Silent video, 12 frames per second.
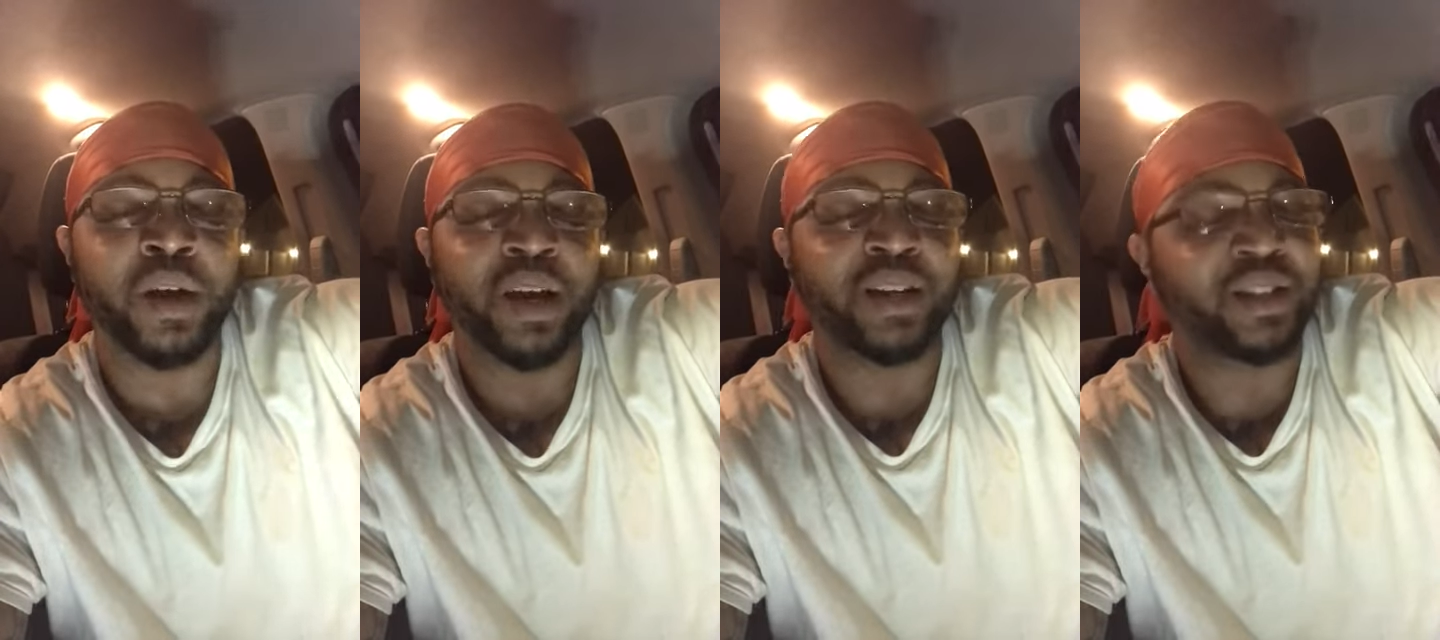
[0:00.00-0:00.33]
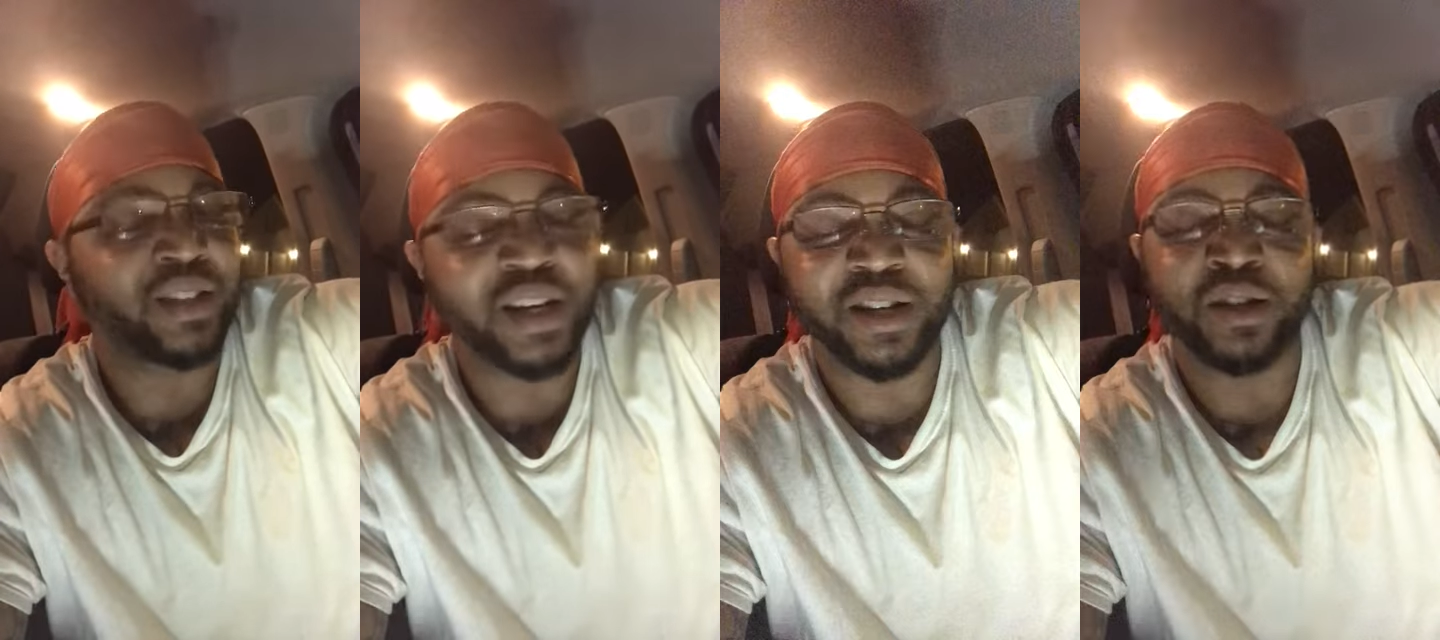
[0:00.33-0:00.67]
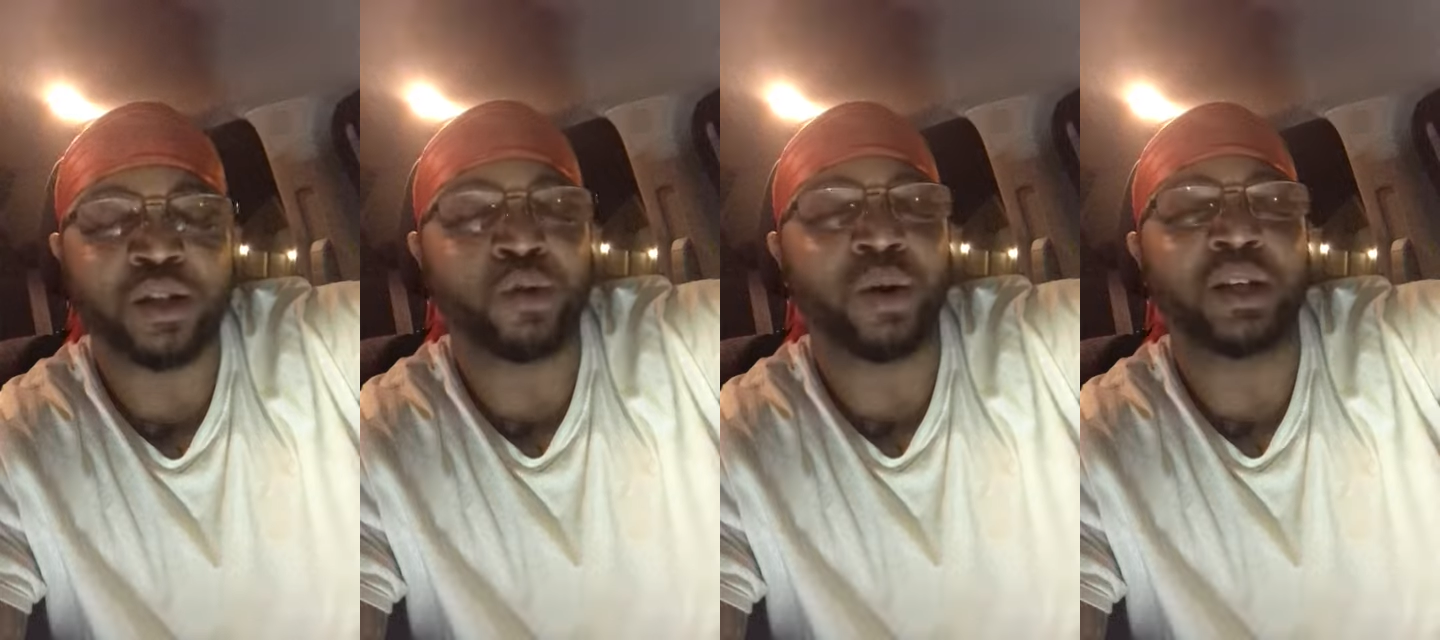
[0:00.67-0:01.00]
In
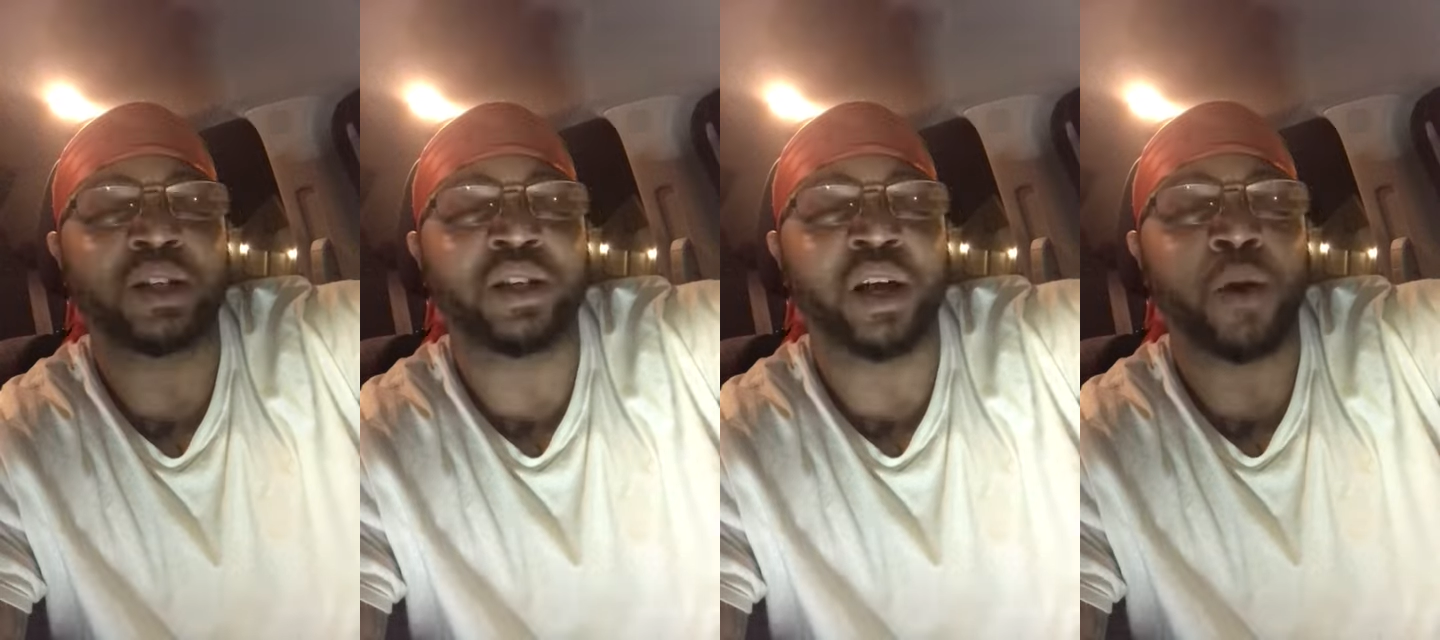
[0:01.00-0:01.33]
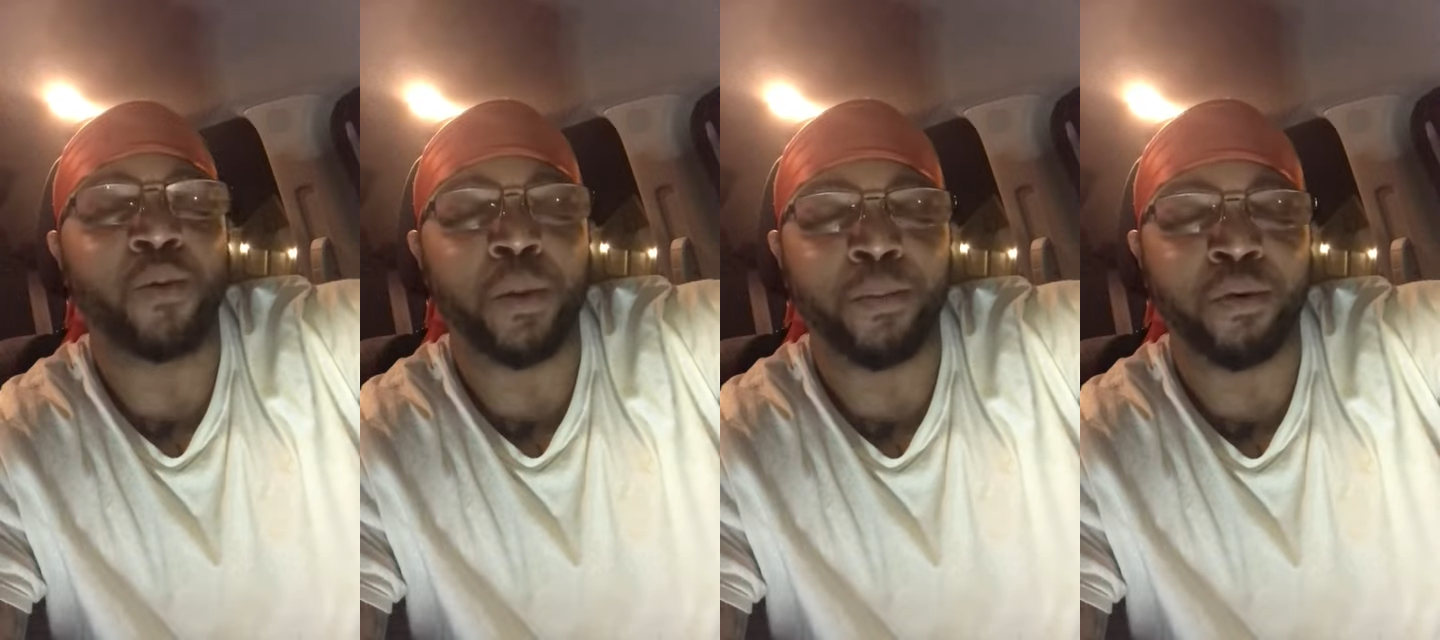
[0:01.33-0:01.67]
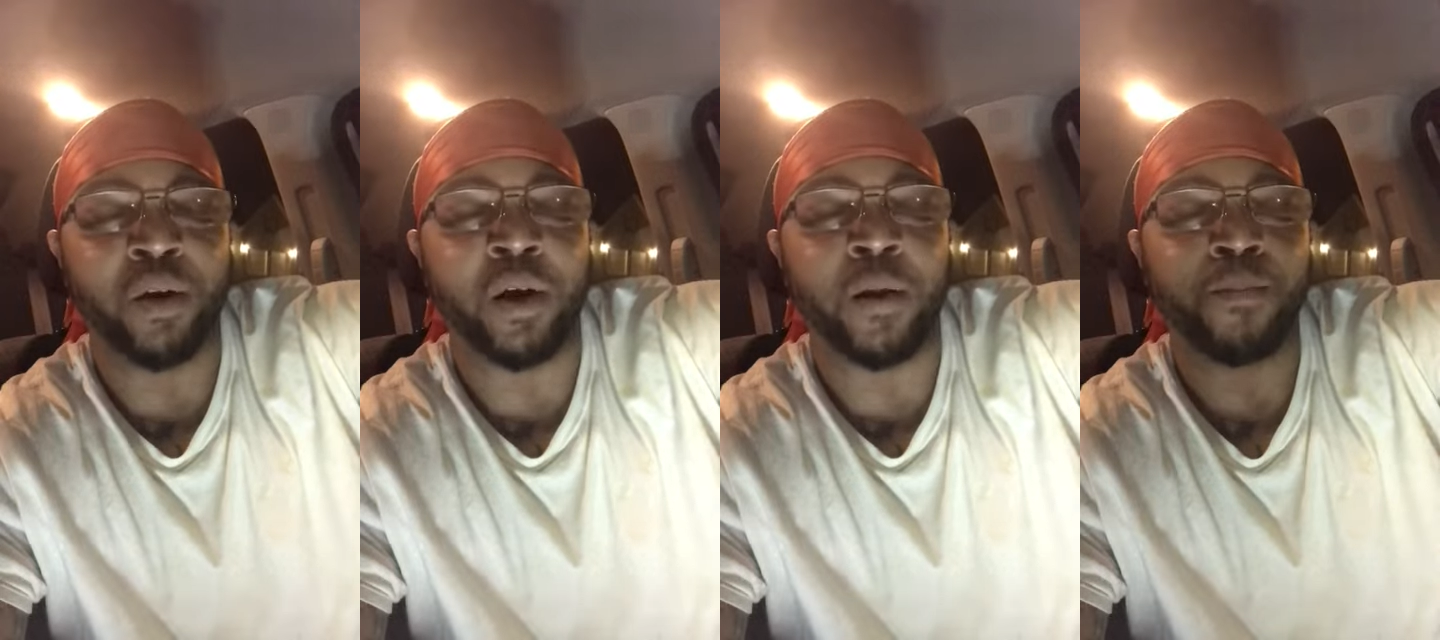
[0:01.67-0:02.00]
Jesus Christ's name we
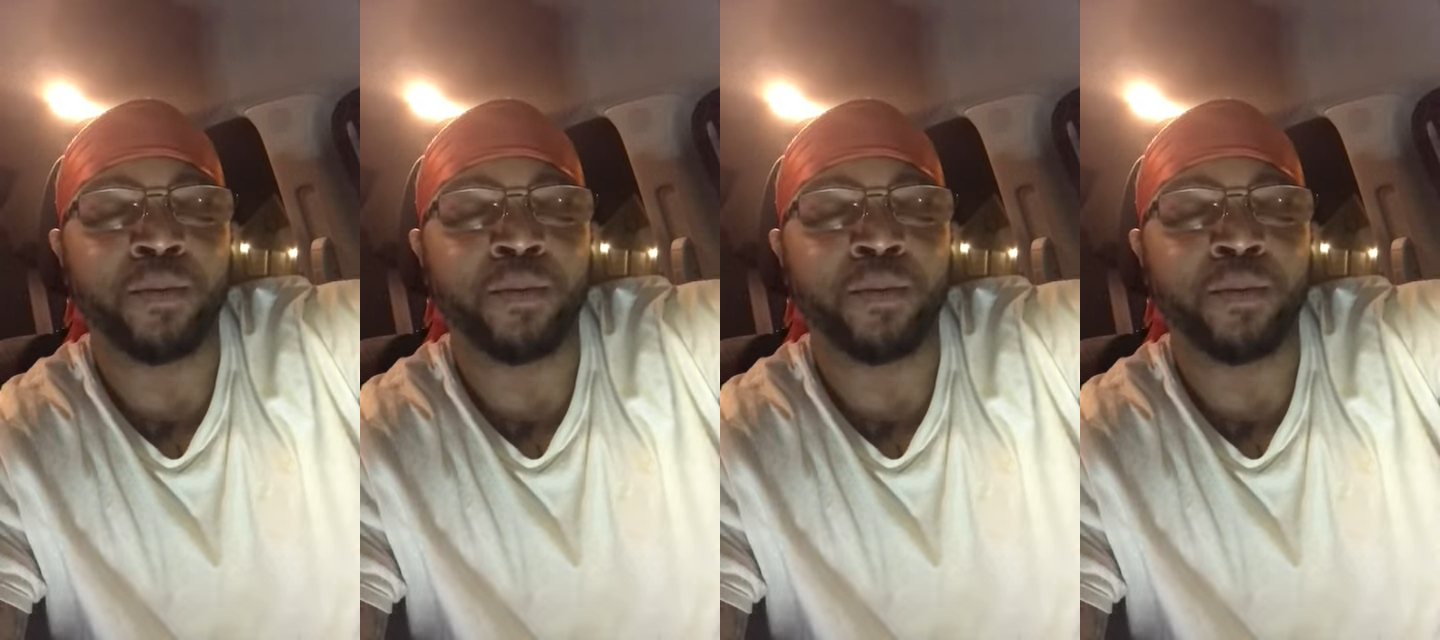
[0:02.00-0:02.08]
pray.